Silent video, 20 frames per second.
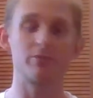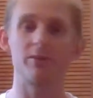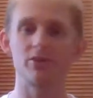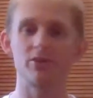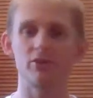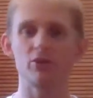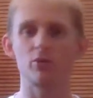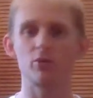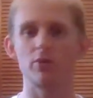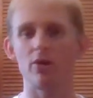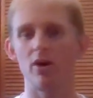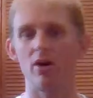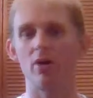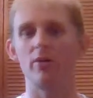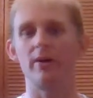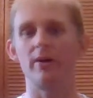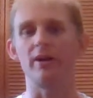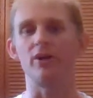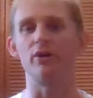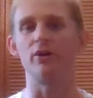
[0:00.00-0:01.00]
muscles were
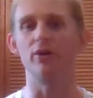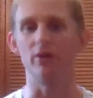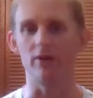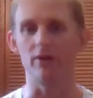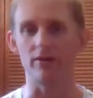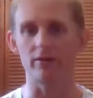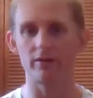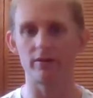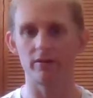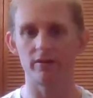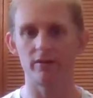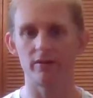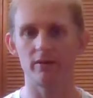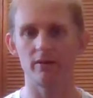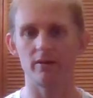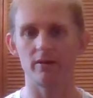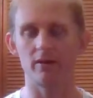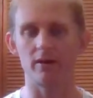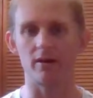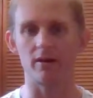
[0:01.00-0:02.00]
already cooked.
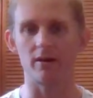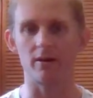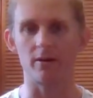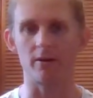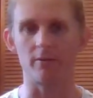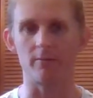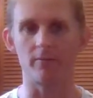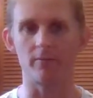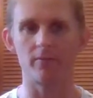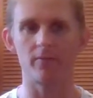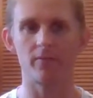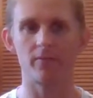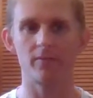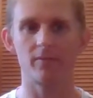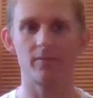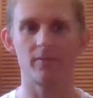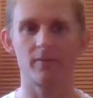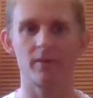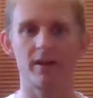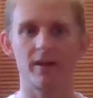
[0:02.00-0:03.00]
And
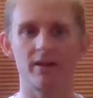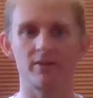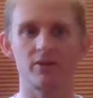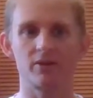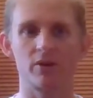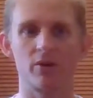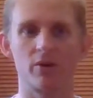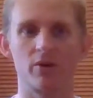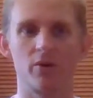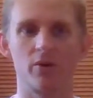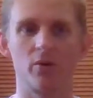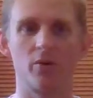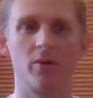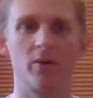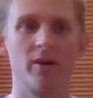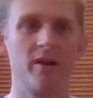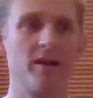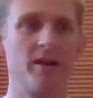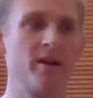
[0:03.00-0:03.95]
so,